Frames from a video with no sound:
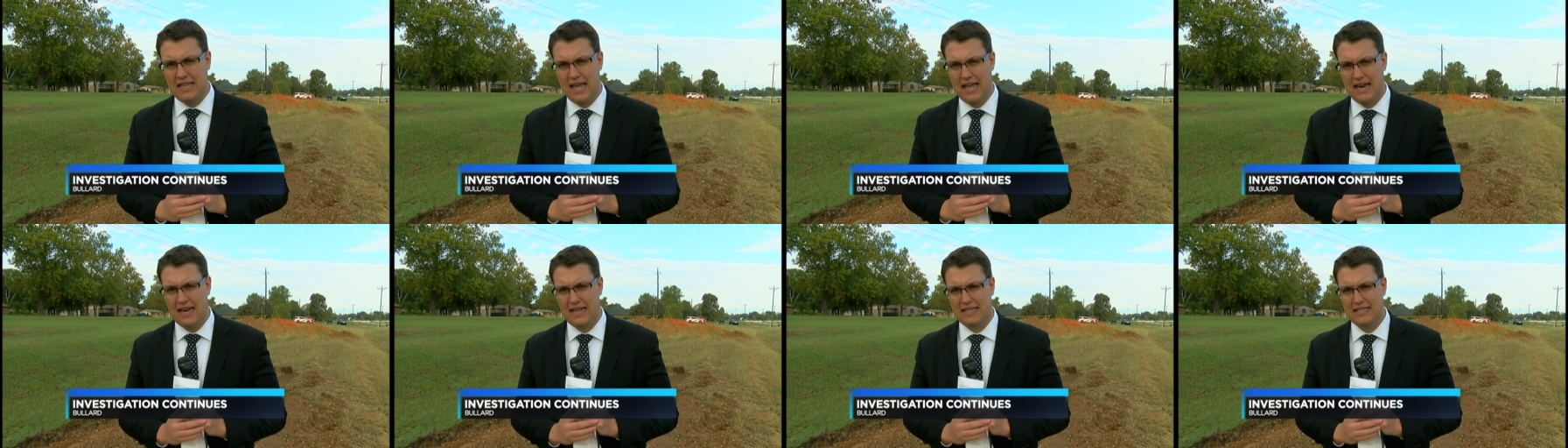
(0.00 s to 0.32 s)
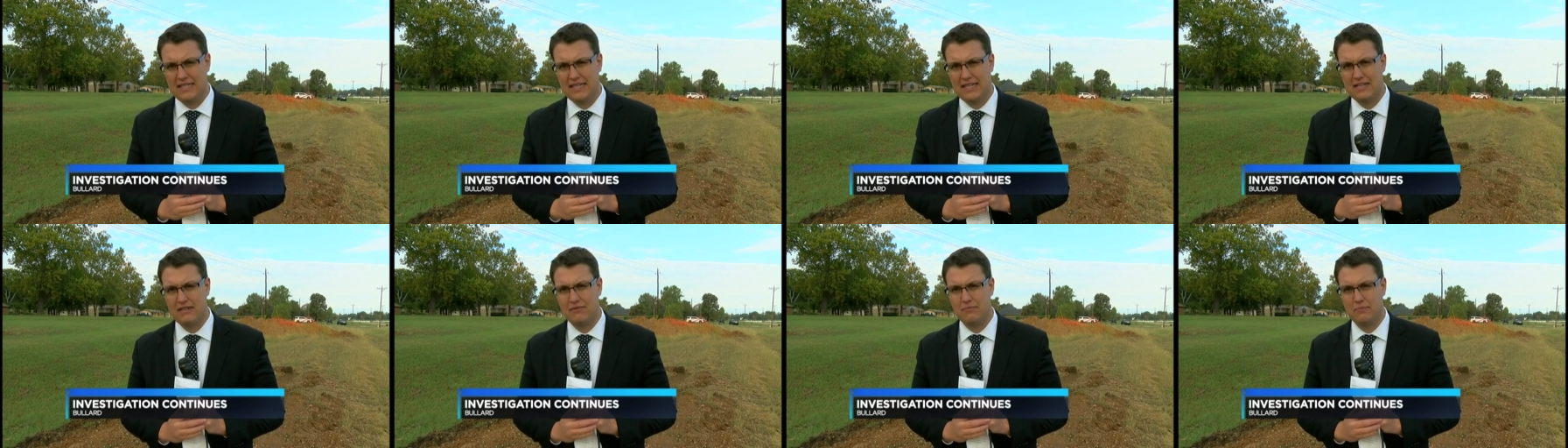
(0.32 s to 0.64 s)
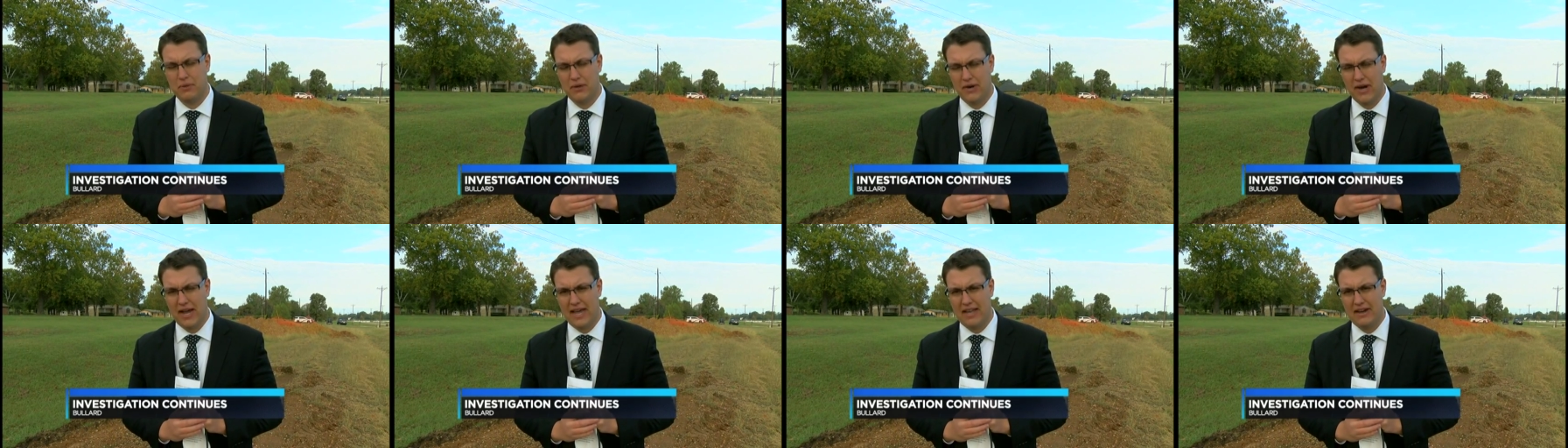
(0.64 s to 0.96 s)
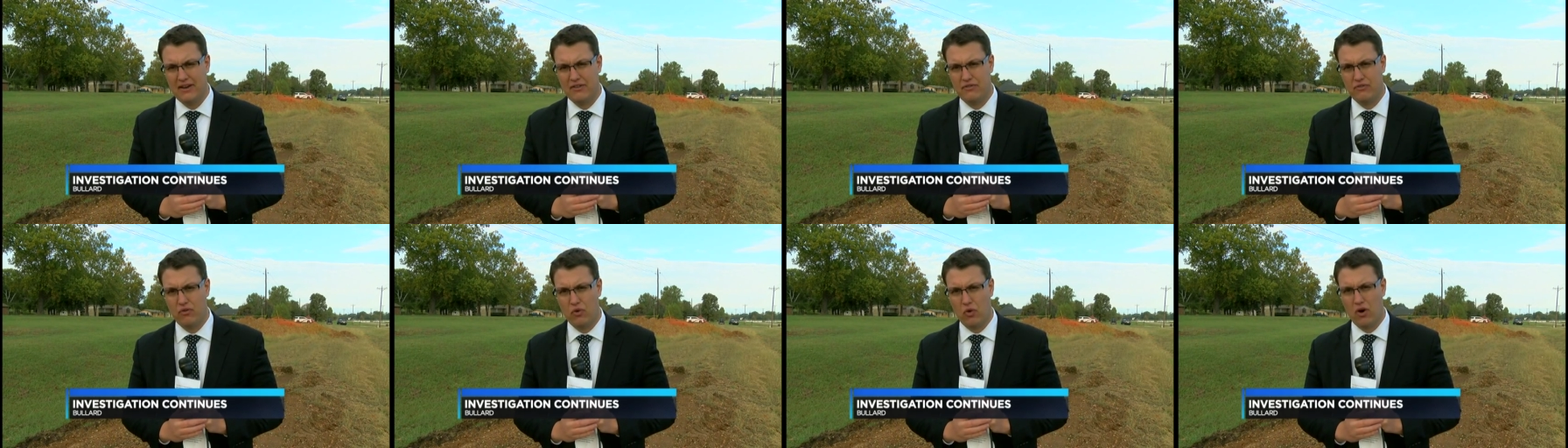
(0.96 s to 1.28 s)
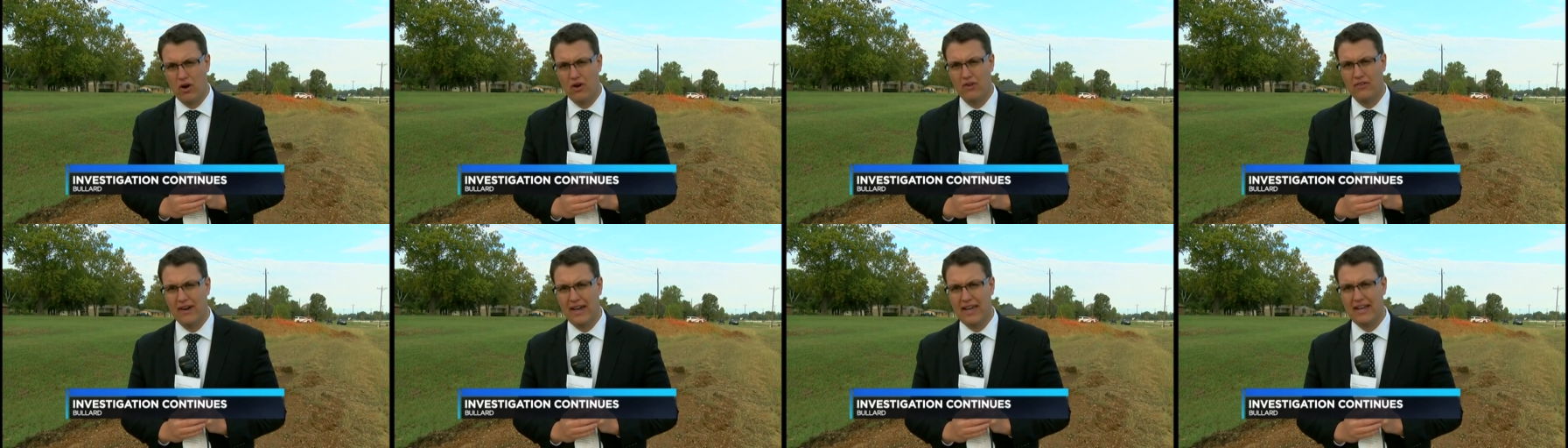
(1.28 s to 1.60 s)
that is planned
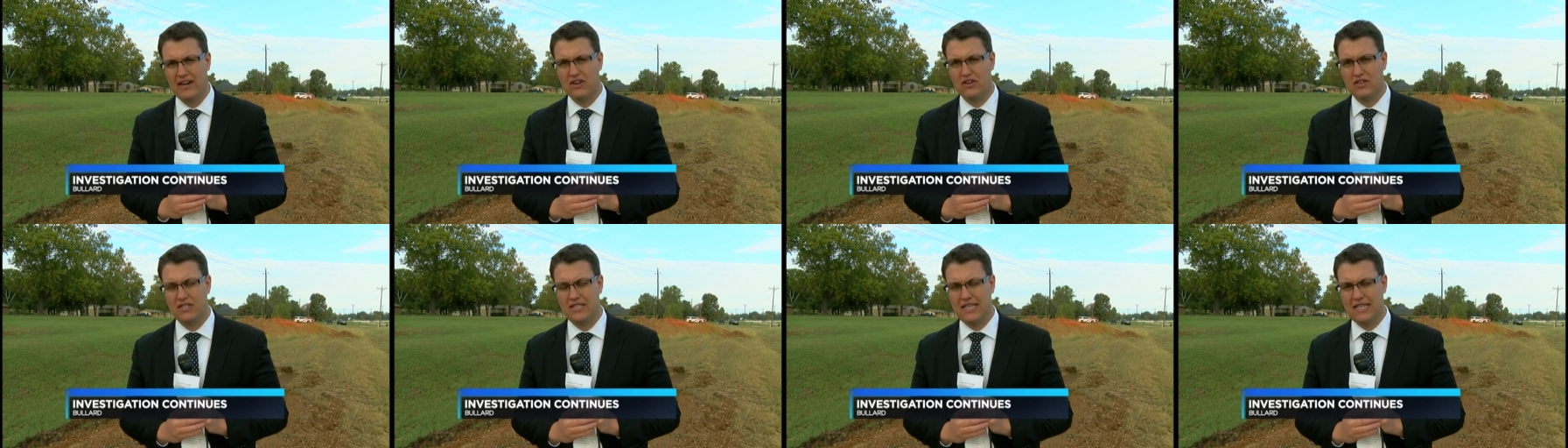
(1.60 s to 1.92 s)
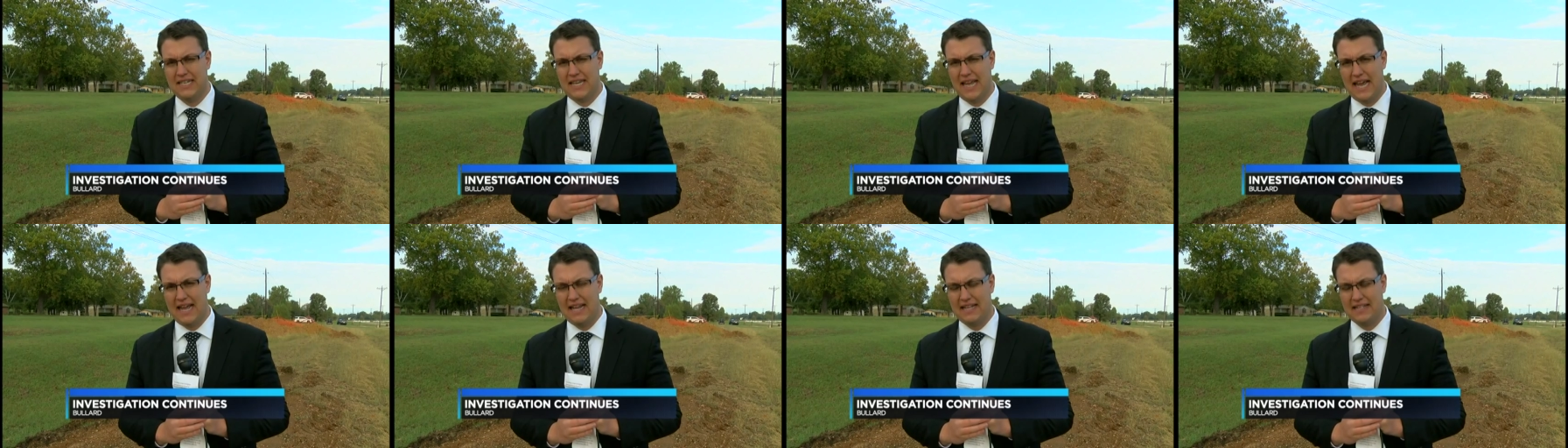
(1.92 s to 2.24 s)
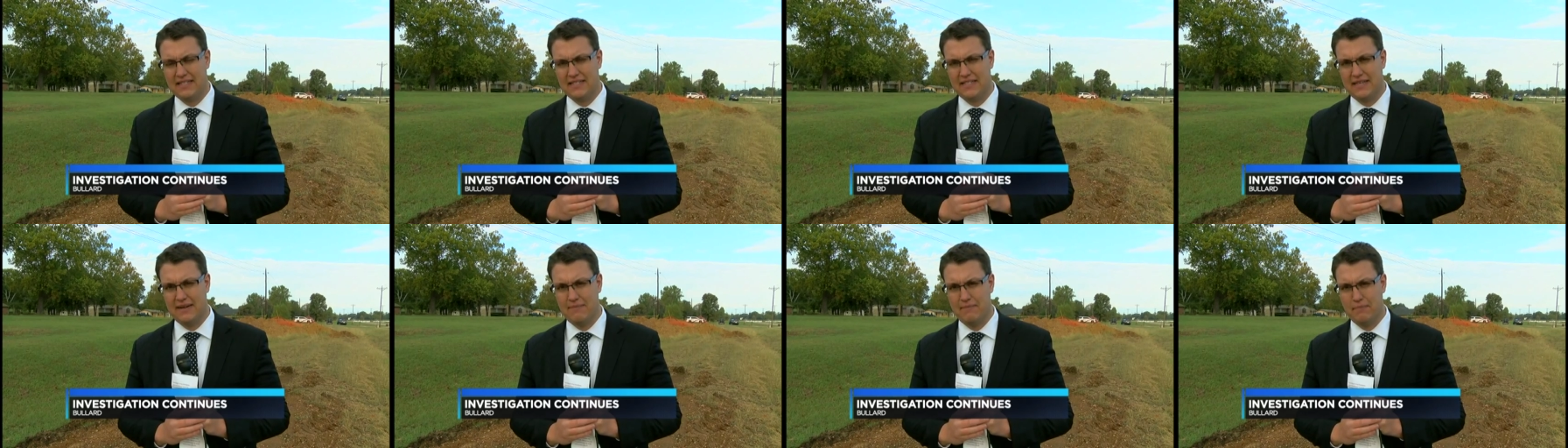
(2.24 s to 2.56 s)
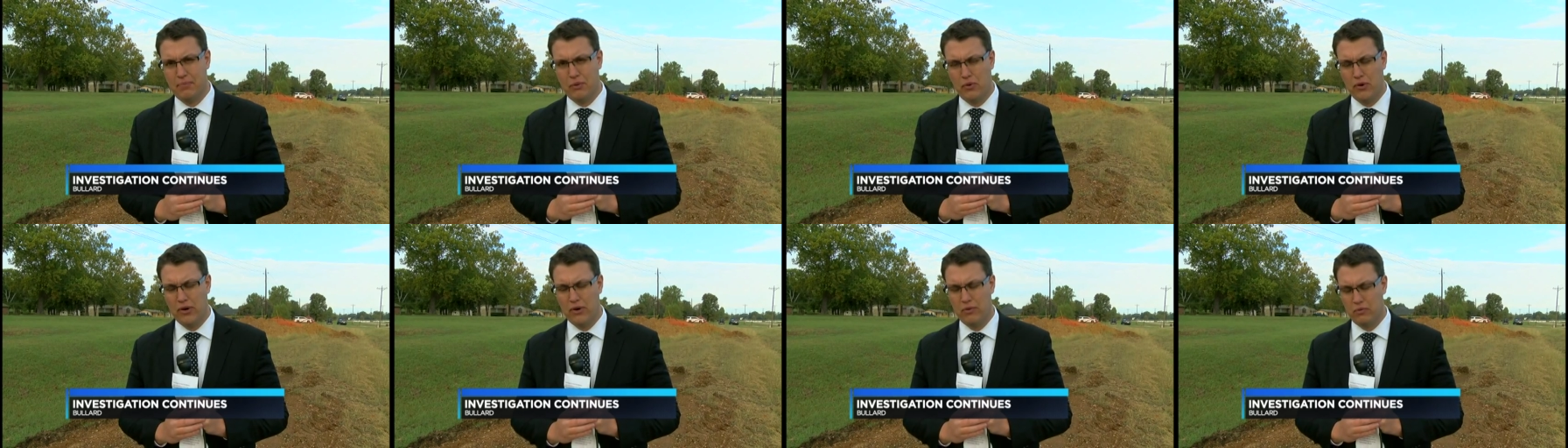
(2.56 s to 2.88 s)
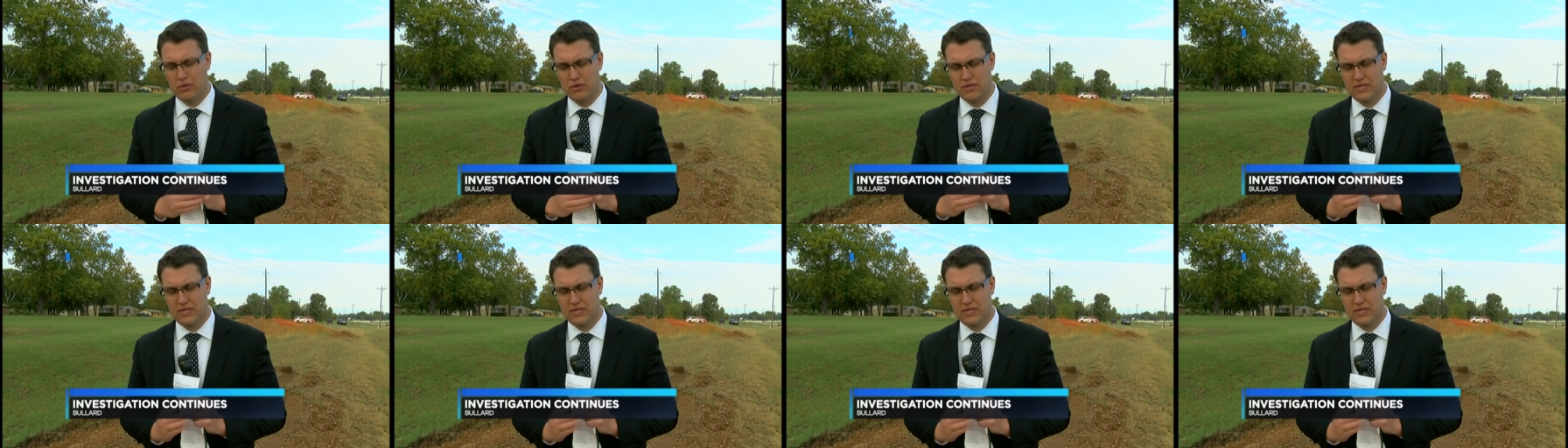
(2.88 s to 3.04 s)
for later today at some point.